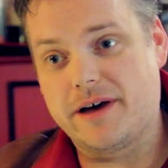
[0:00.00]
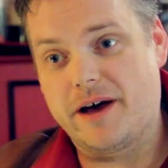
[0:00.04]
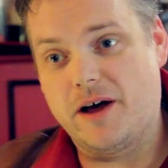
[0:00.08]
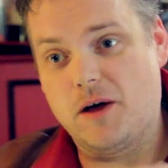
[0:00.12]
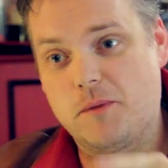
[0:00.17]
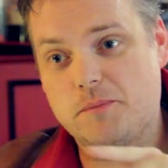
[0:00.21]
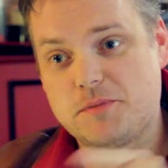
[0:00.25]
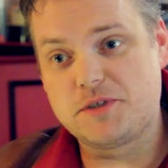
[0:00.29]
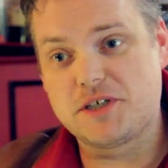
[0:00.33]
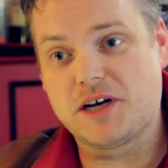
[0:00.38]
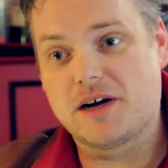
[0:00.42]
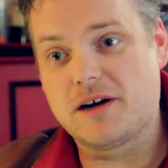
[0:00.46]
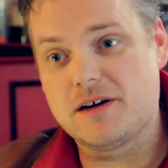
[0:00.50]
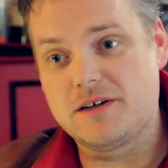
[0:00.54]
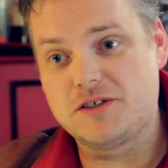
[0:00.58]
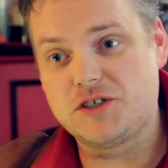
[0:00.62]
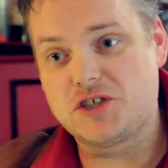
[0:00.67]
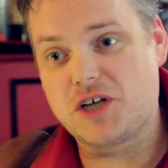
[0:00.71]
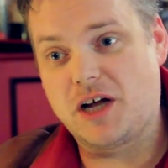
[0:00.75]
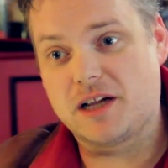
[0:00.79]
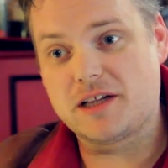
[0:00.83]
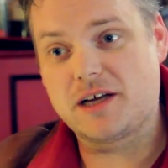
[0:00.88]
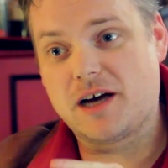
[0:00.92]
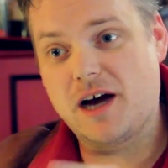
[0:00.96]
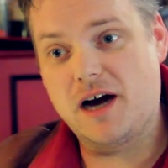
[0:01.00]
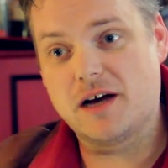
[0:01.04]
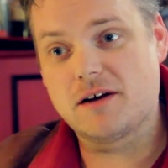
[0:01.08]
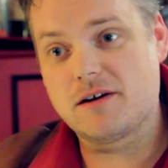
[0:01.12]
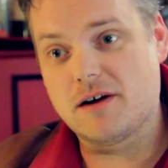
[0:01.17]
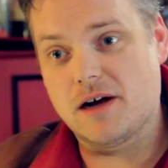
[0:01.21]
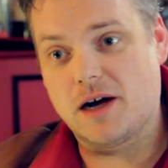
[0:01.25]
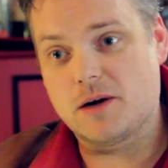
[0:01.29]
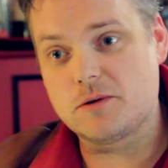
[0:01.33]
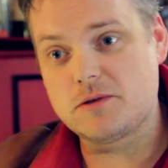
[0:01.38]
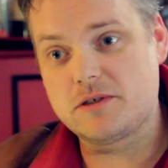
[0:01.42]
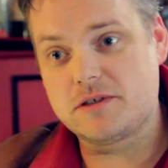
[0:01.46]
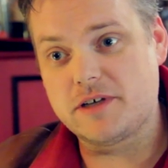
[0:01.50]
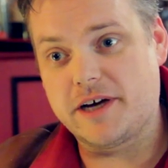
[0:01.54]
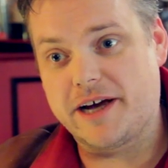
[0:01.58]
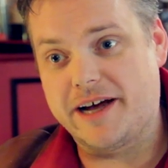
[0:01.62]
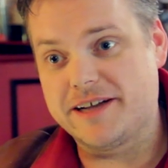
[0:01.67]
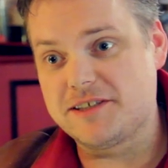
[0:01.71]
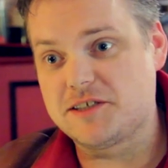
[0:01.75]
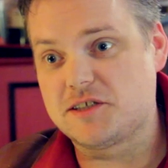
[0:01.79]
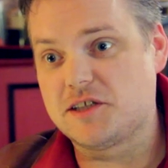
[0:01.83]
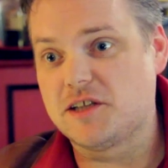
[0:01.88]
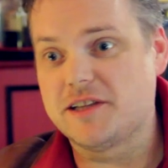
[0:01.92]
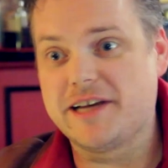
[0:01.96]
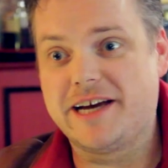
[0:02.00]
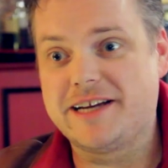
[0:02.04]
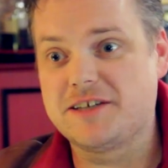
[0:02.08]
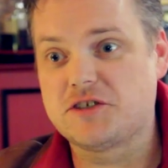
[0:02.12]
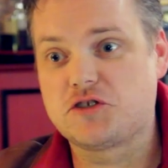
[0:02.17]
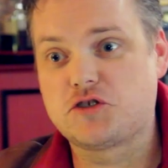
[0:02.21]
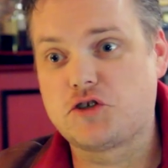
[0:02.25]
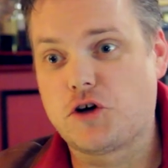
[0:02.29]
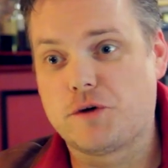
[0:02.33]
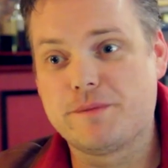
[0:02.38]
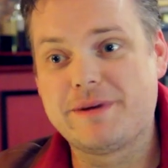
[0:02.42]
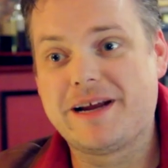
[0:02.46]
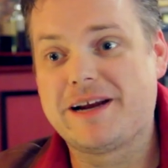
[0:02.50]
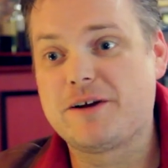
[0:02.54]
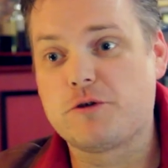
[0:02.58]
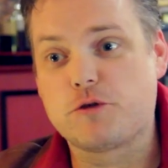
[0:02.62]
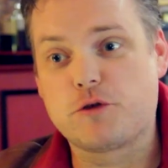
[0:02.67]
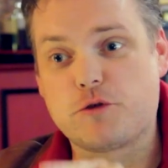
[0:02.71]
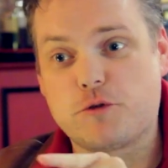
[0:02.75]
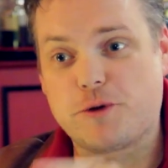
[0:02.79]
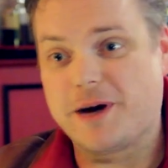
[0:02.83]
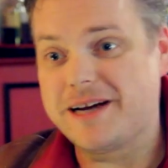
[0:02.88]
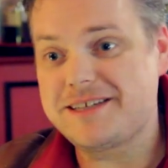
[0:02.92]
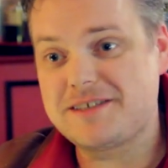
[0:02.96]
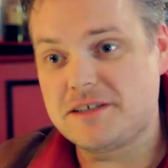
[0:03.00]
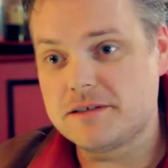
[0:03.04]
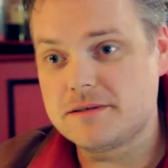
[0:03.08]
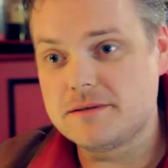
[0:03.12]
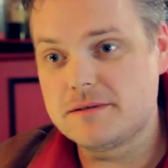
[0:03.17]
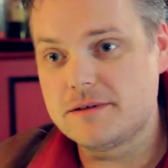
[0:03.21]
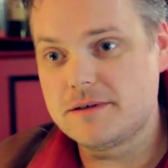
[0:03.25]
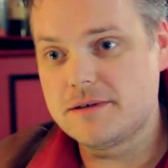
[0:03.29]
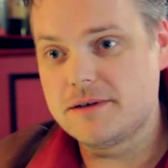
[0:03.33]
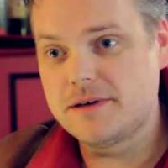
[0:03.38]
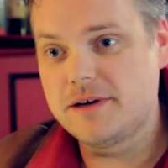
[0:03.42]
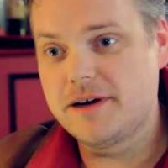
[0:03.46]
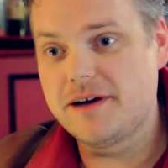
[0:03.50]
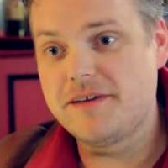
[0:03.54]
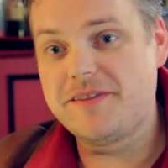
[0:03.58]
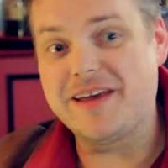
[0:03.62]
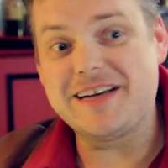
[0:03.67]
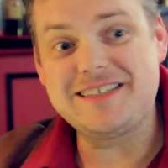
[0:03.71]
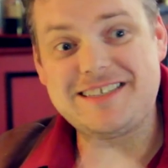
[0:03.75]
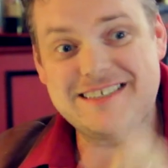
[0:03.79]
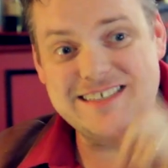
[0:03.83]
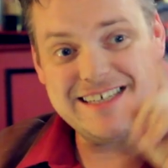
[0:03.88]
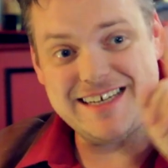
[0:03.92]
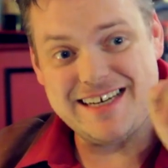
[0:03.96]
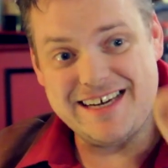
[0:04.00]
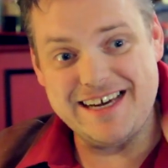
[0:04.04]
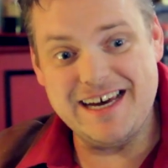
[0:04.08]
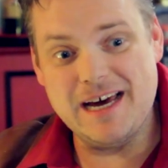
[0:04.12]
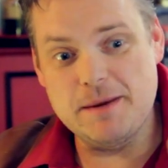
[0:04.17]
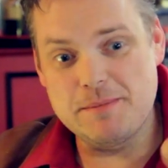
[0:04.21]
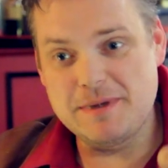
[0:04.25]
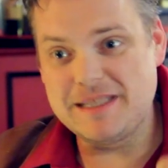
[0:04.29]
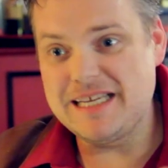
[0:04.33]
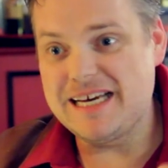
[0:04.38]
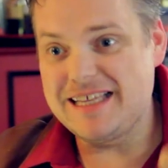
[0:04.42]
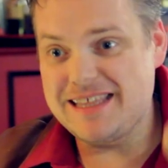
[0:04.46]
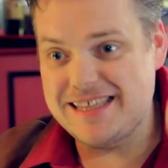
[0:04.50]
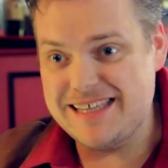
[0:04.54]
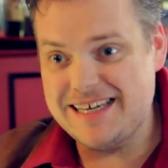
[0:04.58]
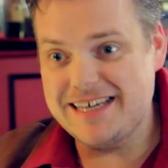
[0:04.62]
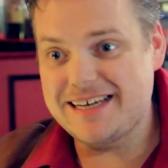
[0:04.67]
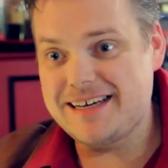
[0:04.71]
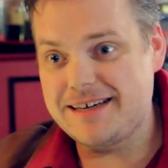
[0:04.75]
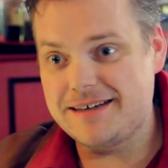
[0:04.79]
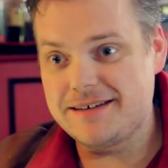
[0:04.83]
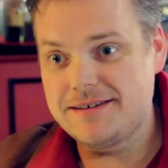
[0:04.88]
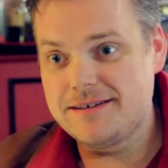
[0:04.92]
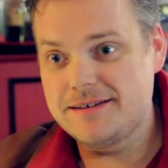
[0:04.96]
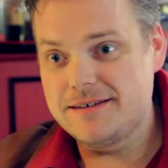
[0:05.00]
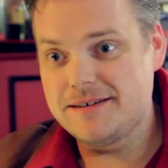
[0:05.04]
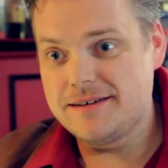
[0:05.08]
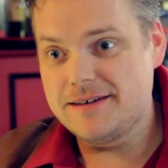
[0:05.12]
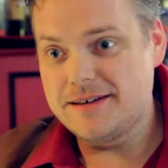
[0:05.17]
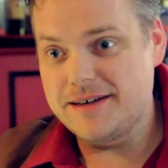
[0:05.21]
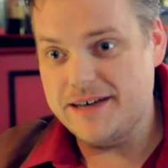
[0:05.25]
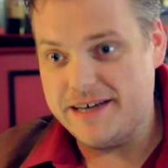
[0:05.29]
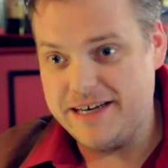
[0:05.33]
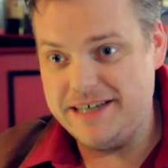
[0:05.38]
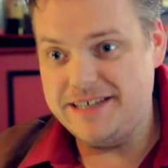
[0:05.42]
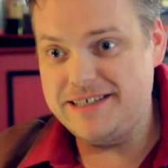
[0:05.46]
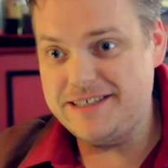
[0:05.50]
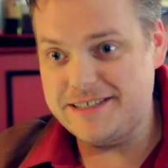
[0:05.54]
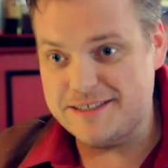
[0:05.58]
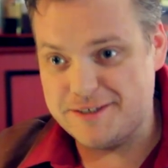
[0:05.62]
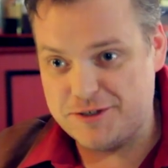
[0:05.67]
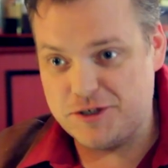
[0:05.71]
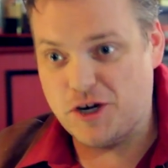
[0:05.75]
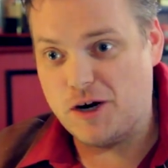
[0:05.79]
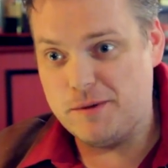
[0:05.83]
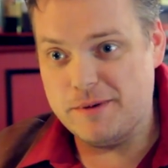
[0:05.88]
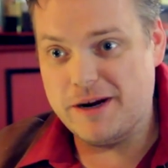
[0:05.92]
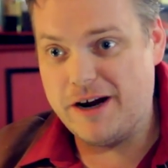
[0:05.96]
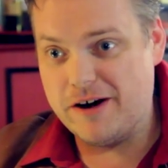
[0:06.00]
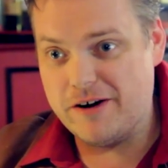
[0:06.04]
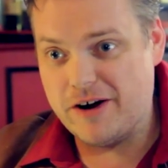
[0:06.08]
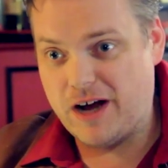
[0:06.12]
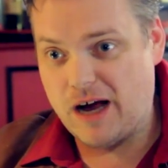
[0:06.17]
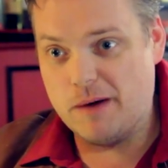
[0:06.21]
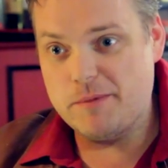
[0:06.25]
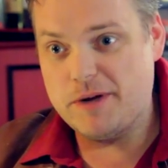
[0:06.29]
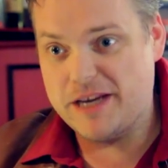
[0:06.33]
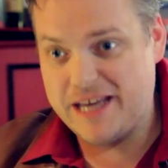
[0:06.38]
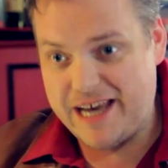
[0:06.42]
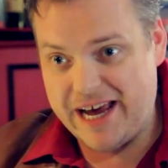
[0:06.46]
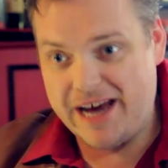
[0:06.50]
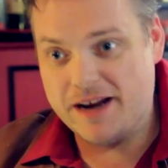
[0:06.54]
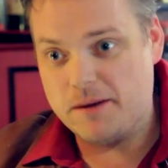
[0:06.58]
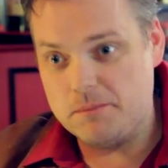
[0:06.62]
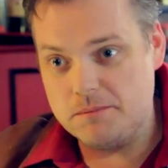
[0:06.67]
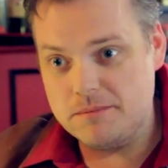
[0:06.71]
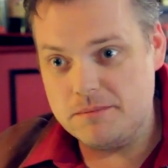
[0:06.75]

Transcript: to help Sarah and John Connor out against the latest Terminator threat. Mm-hmm. They see him and they think he's the Terminator coming to get